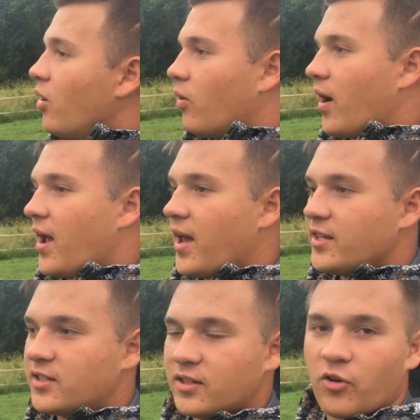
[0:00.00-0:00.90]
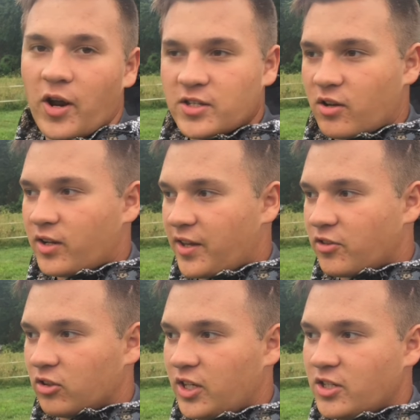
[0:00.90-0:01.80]
or hay to graze on
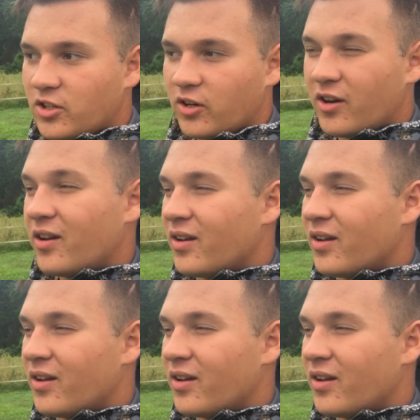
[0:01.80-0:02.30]
at their leisure,